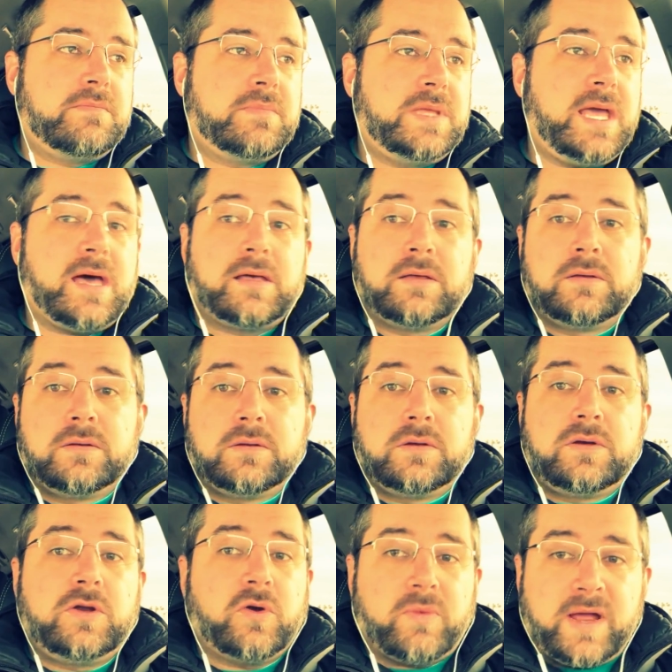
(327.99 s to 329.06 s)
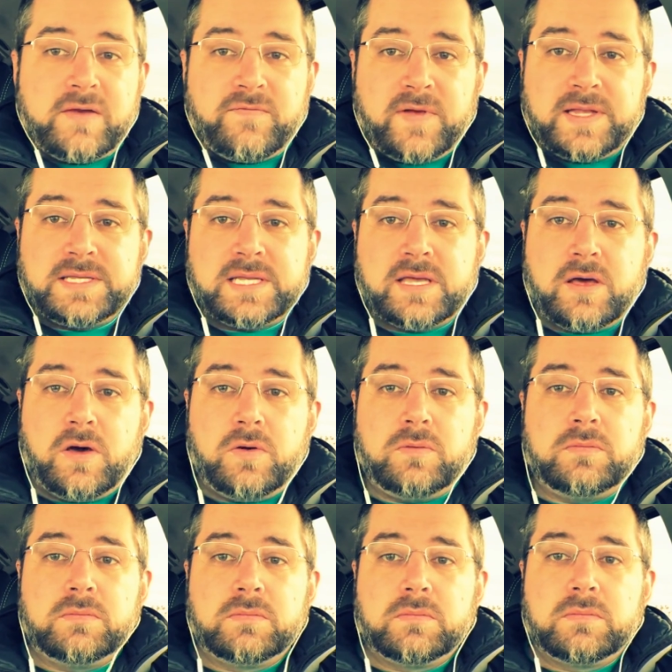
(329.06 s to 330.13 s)
yeah, don't write fancy
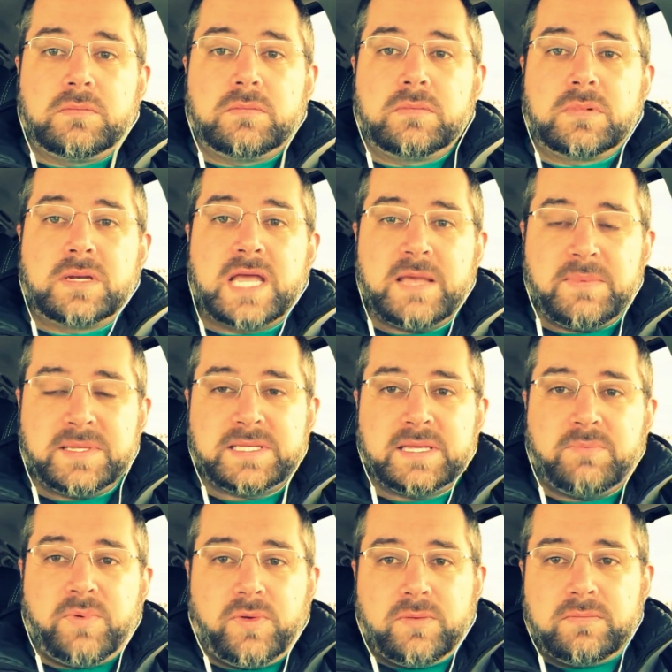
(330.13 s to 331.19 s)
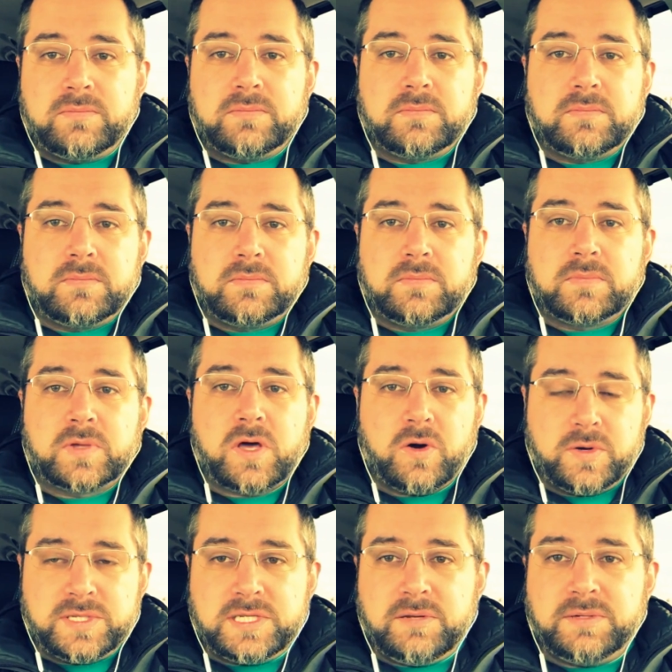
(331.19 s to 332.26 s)
code. Keep it simple.
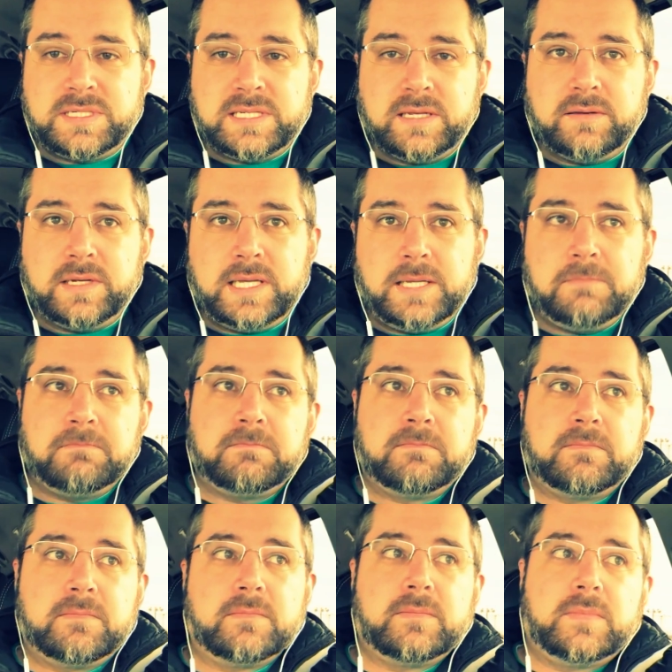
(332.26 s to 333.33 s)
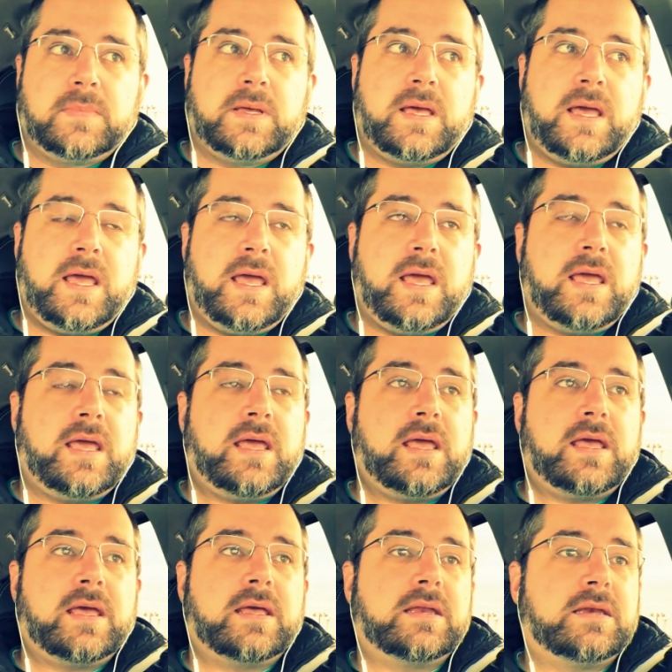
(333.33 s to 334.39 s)
Code is a utility,
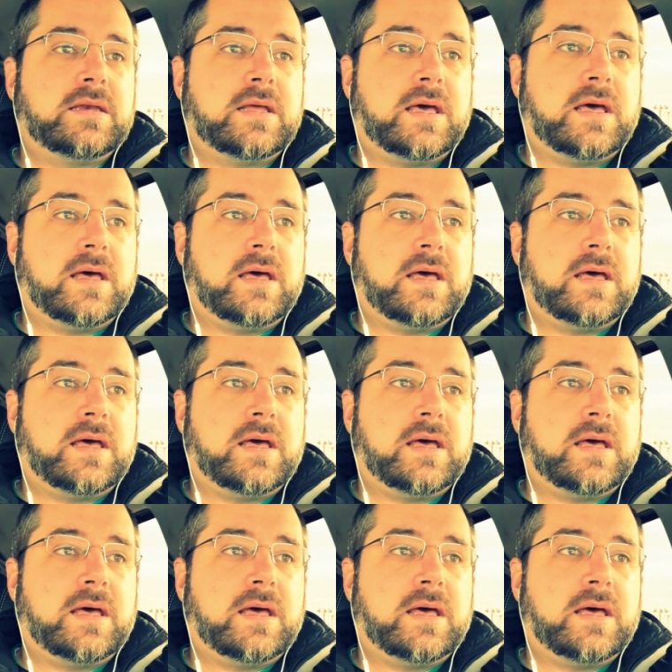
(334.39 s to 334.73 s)
and